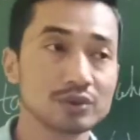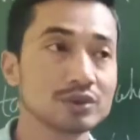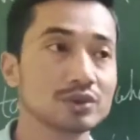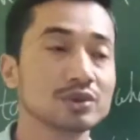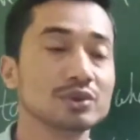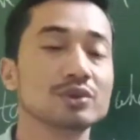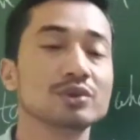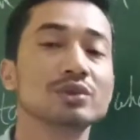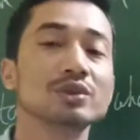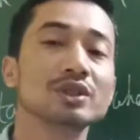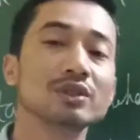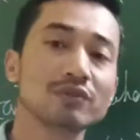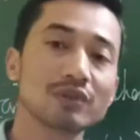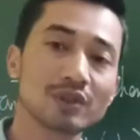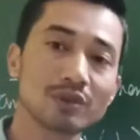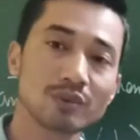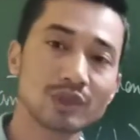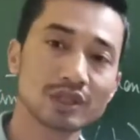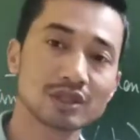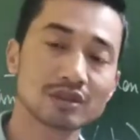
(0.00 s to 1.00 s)
So
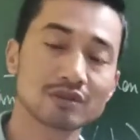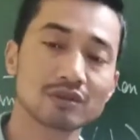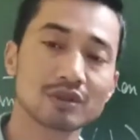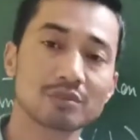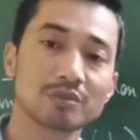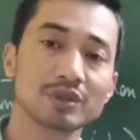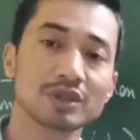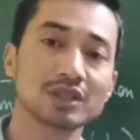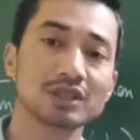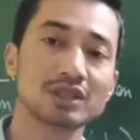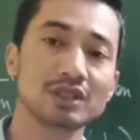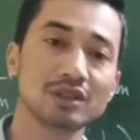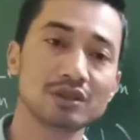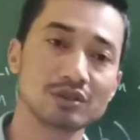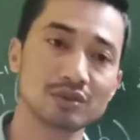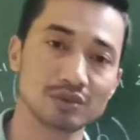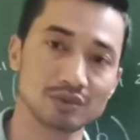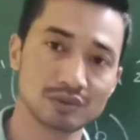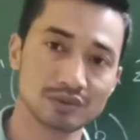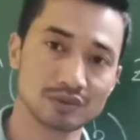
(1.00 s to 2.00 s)
different ways of representing
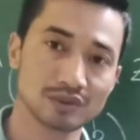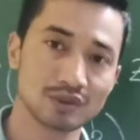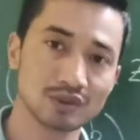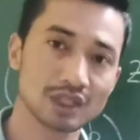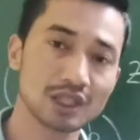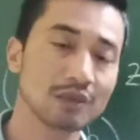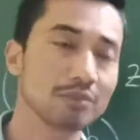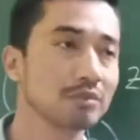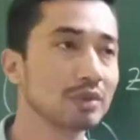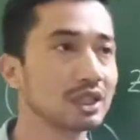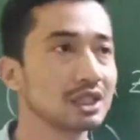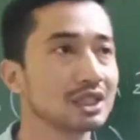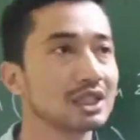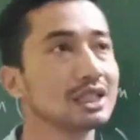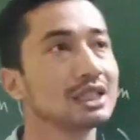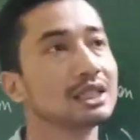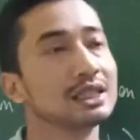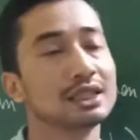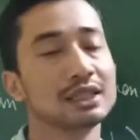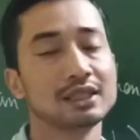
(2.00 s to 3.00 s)
2, okay,
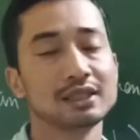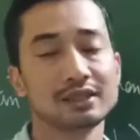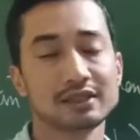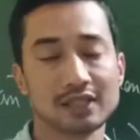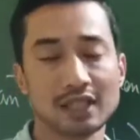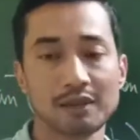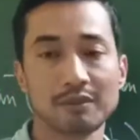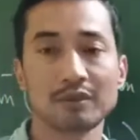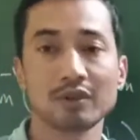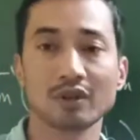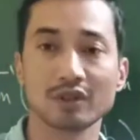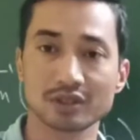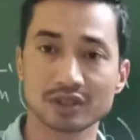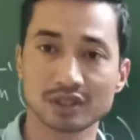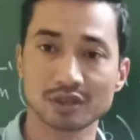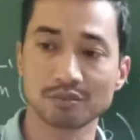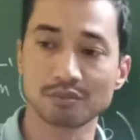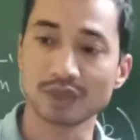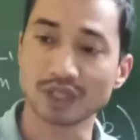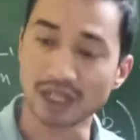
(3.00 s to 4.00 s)
but same
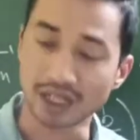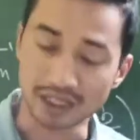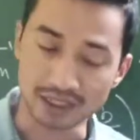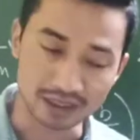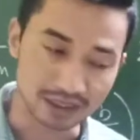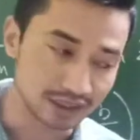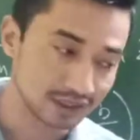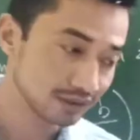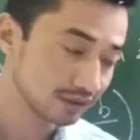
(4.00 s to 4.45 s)
concept behind it.